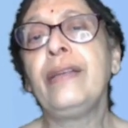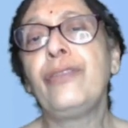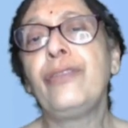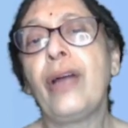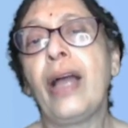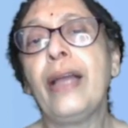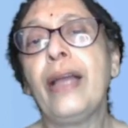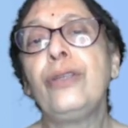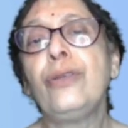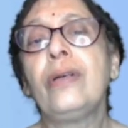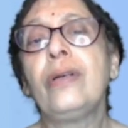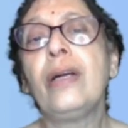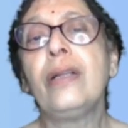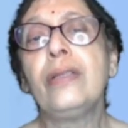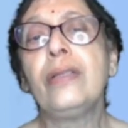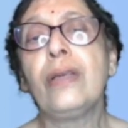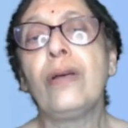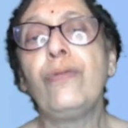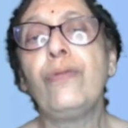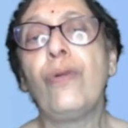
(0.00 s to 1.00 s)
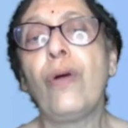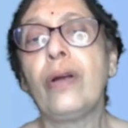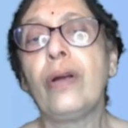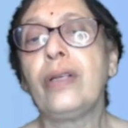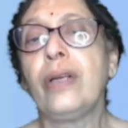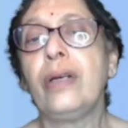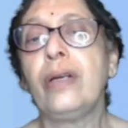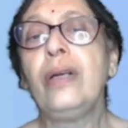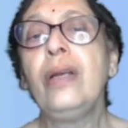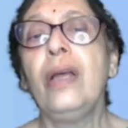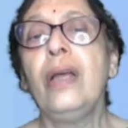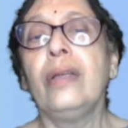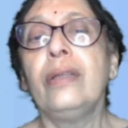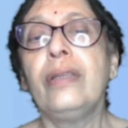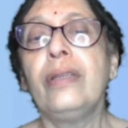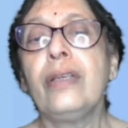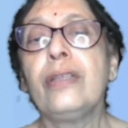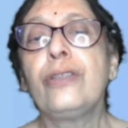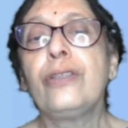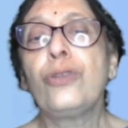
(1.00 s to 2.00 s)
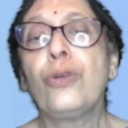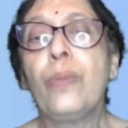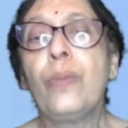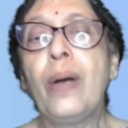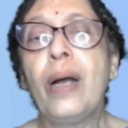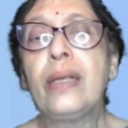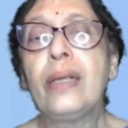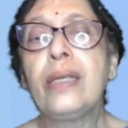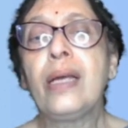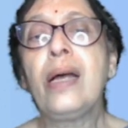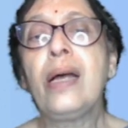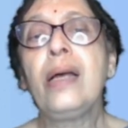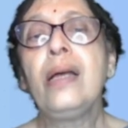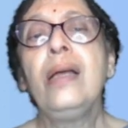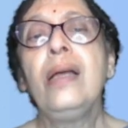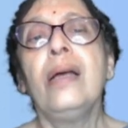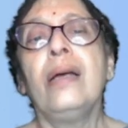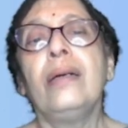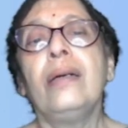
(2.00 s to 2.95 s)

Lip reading: try to conserve water, the stomata